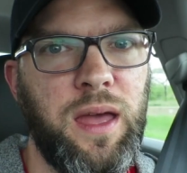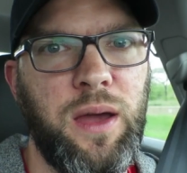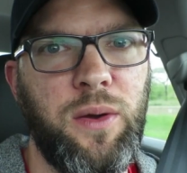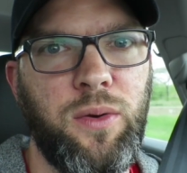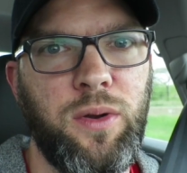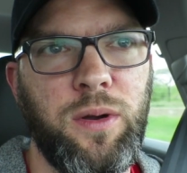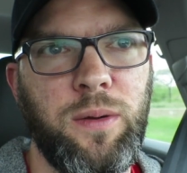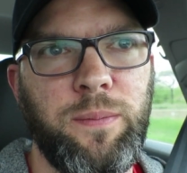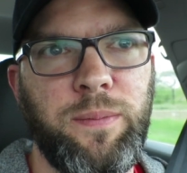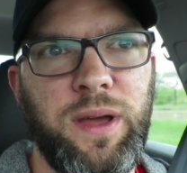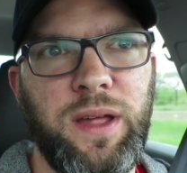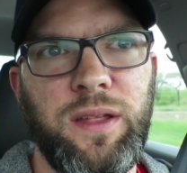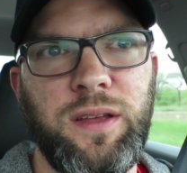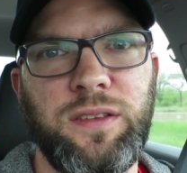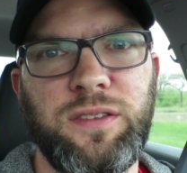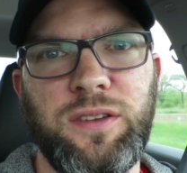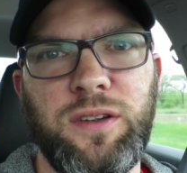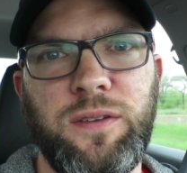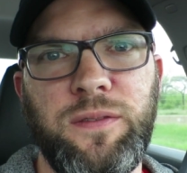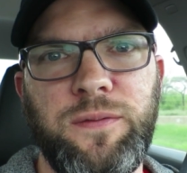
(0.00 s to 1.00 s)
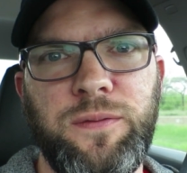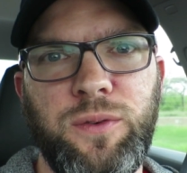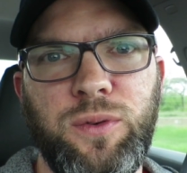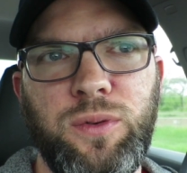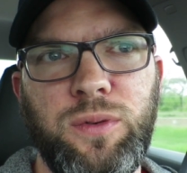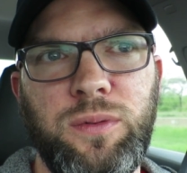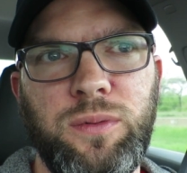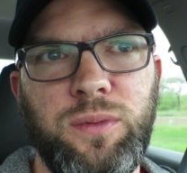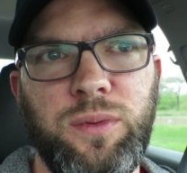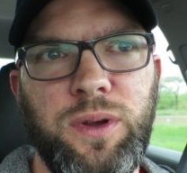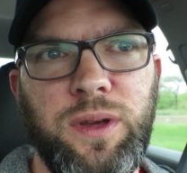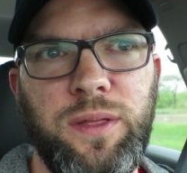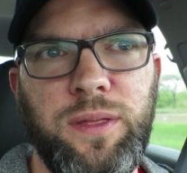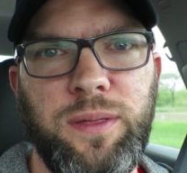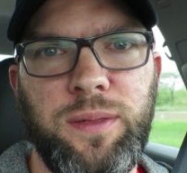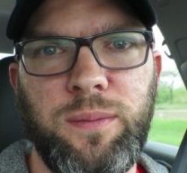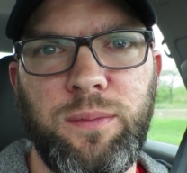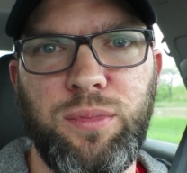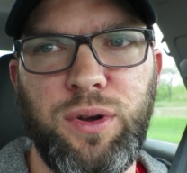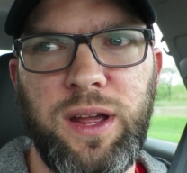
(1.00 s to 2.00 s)
Our bellies are full with
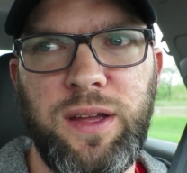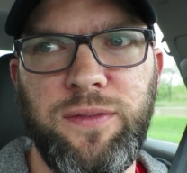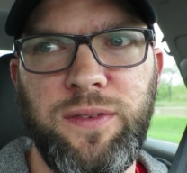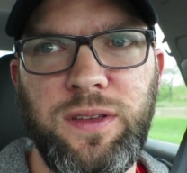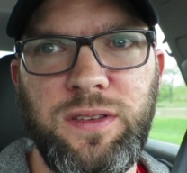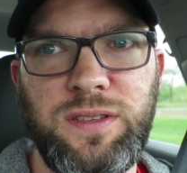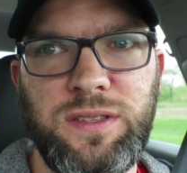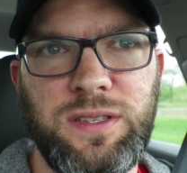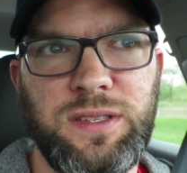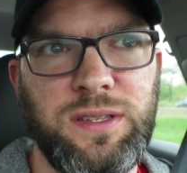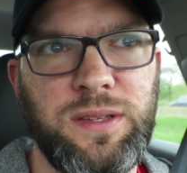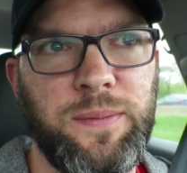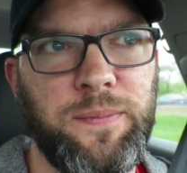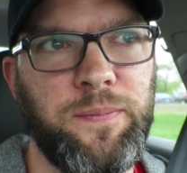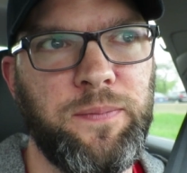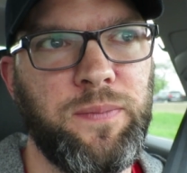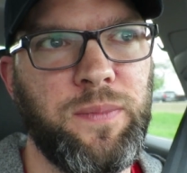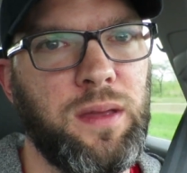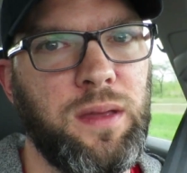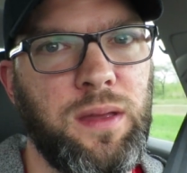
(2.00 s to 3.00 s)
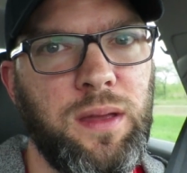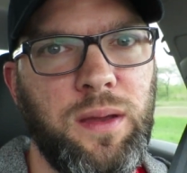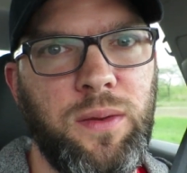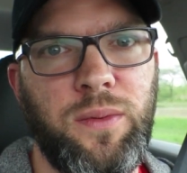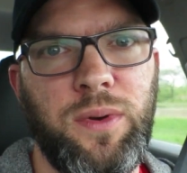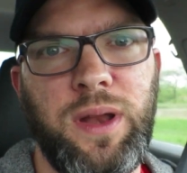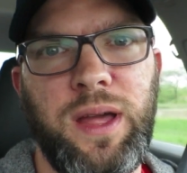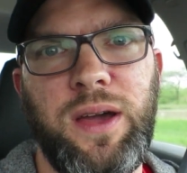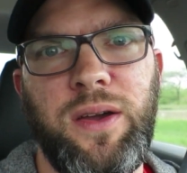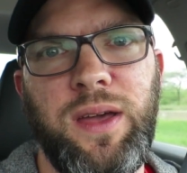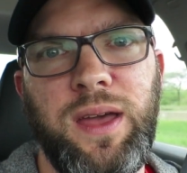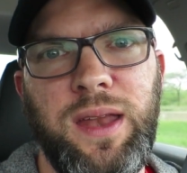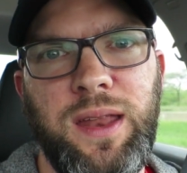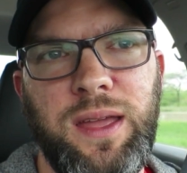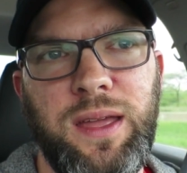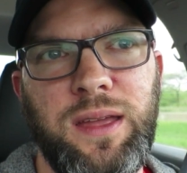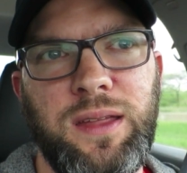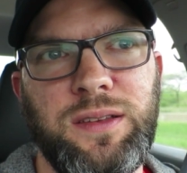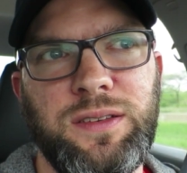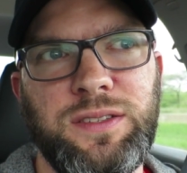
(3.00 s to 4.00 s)
breakfast, and we're now
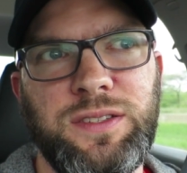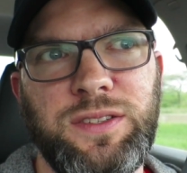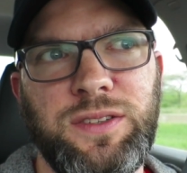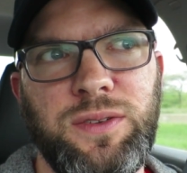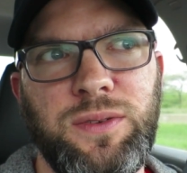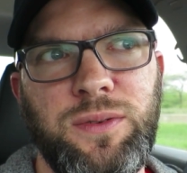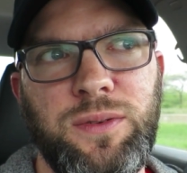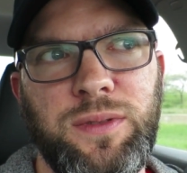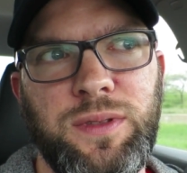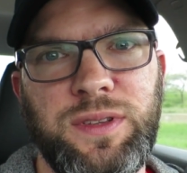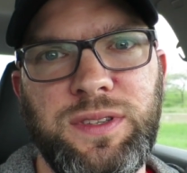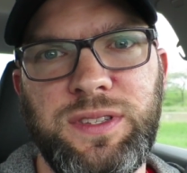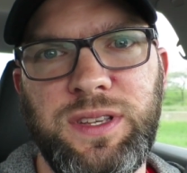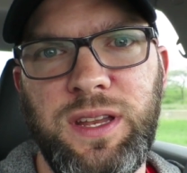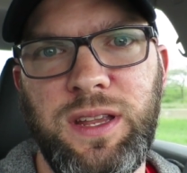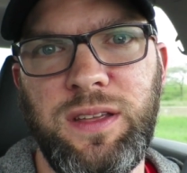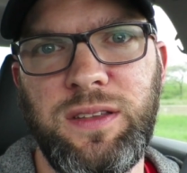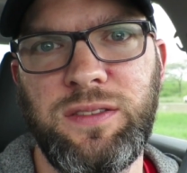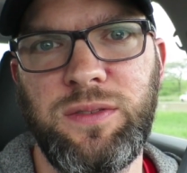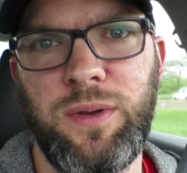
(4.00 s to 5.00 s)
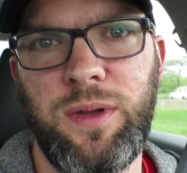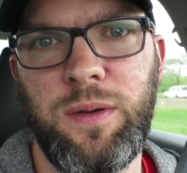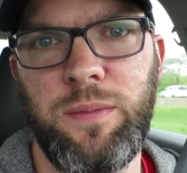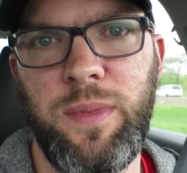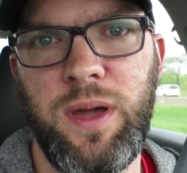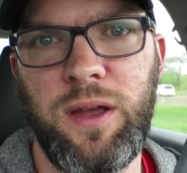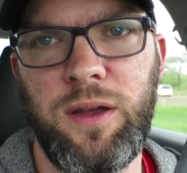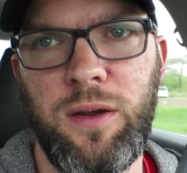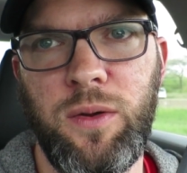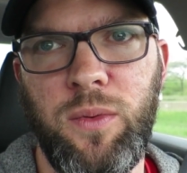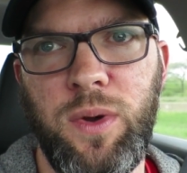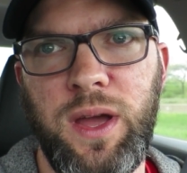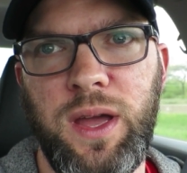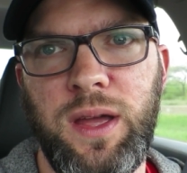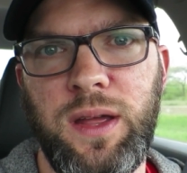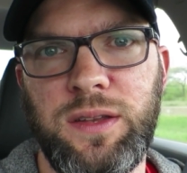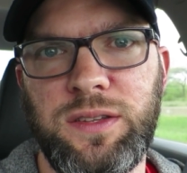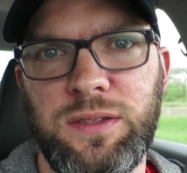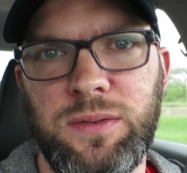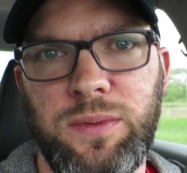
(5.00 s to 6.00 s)
heading into the city so we can make our
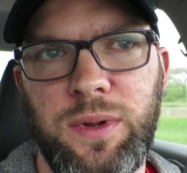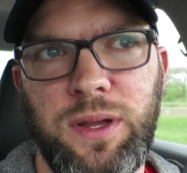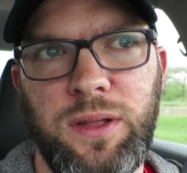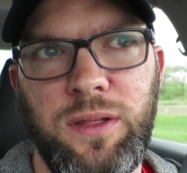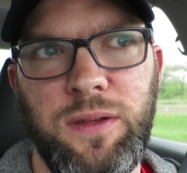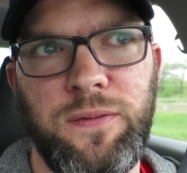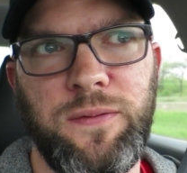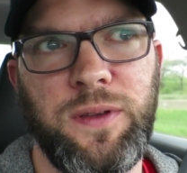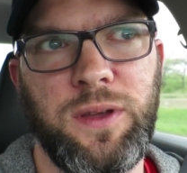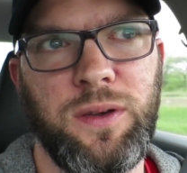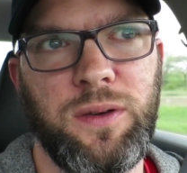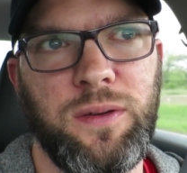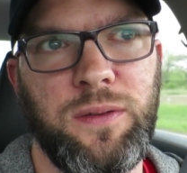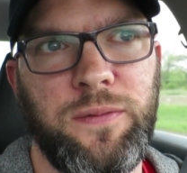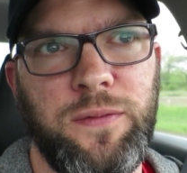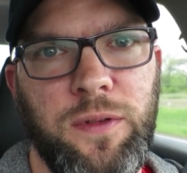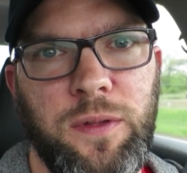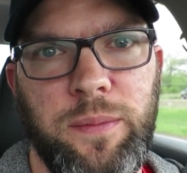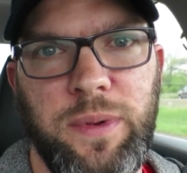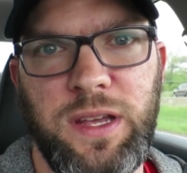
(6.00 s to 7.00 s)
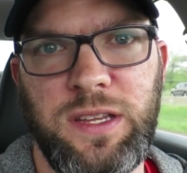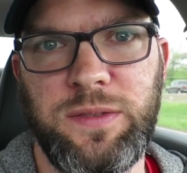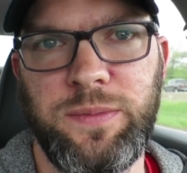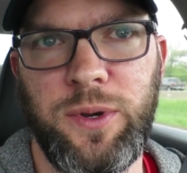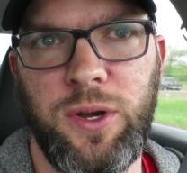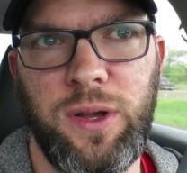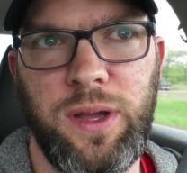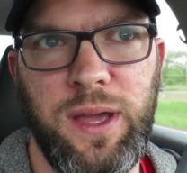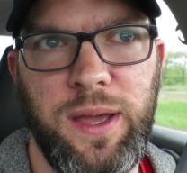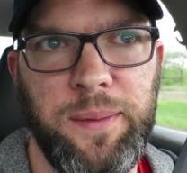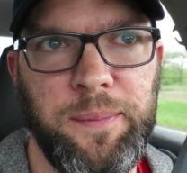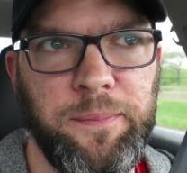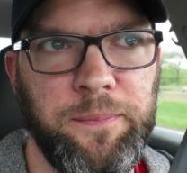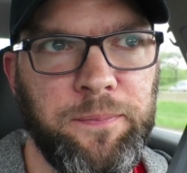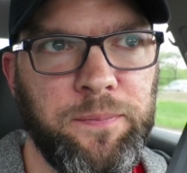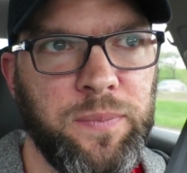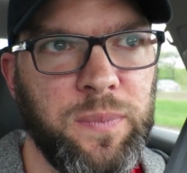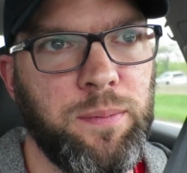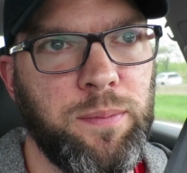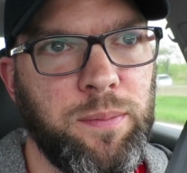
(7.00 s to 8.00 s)
way to Wrigley Field for the baseball game.
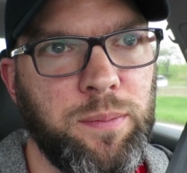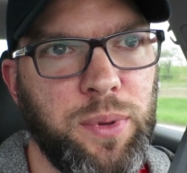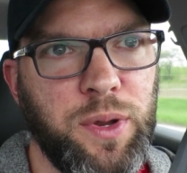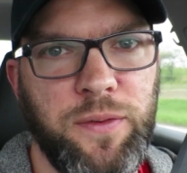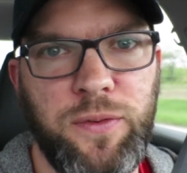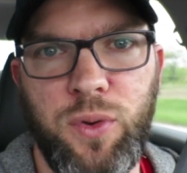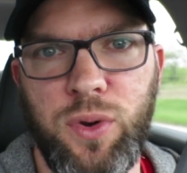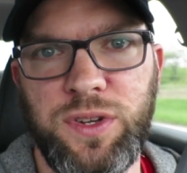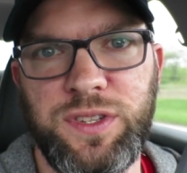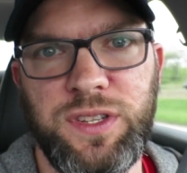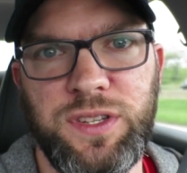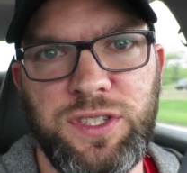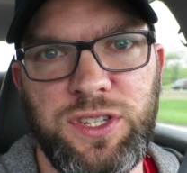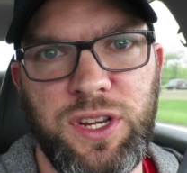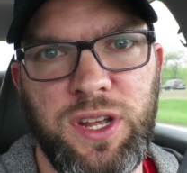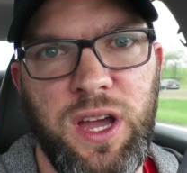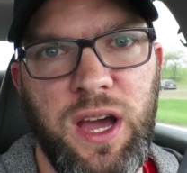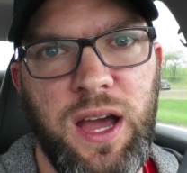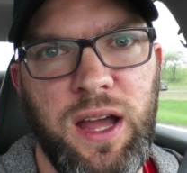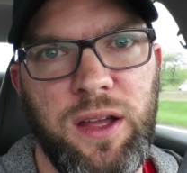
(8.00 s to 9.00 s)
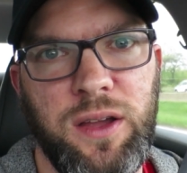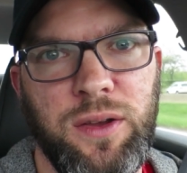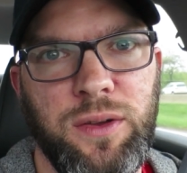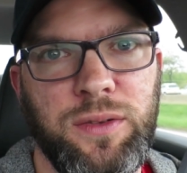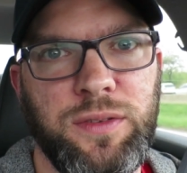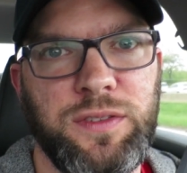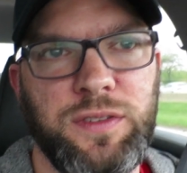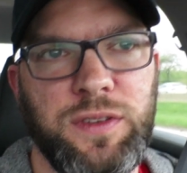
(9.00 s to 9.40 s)
But of course it's Chicago,